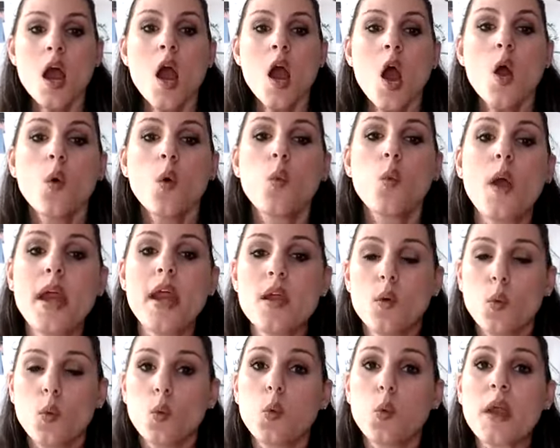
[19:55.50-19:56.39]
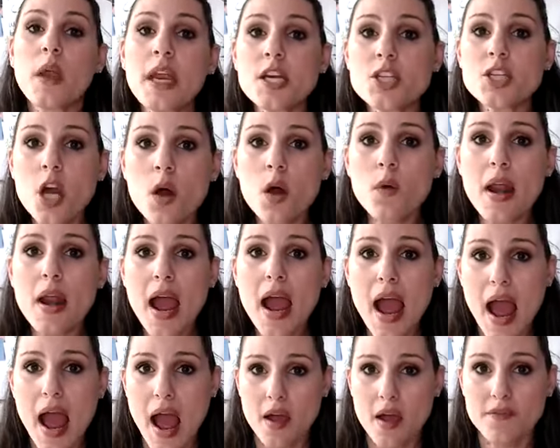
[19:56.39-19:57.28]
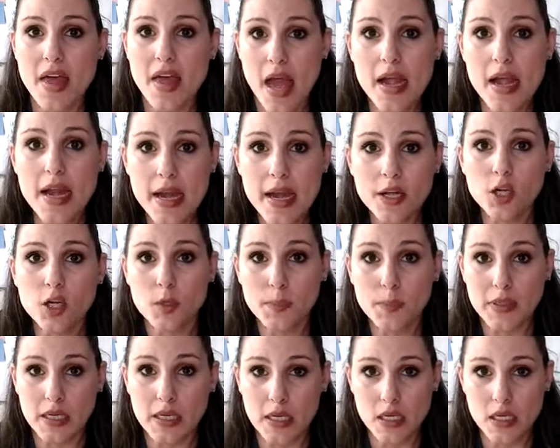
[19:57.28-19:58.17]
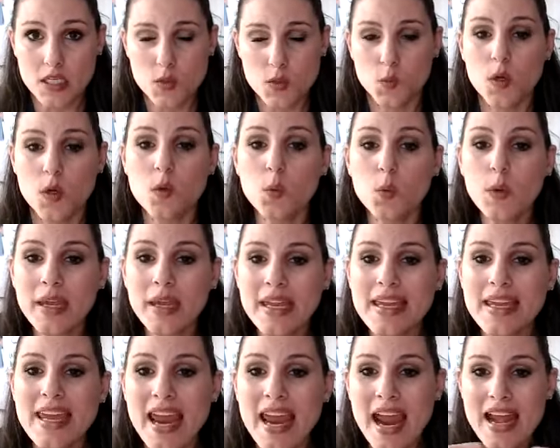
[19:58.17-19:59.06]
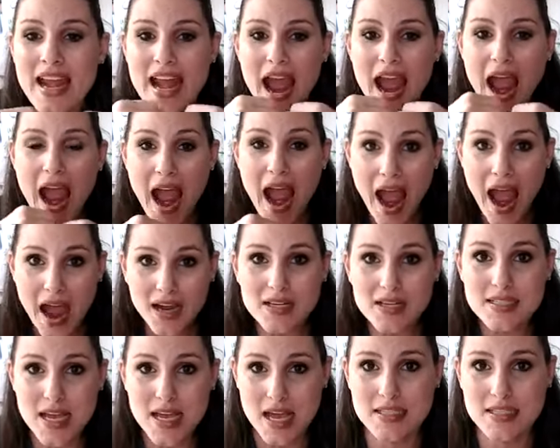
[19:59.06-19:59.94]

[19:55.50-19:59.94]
When we don't have that inner peace, when we can't access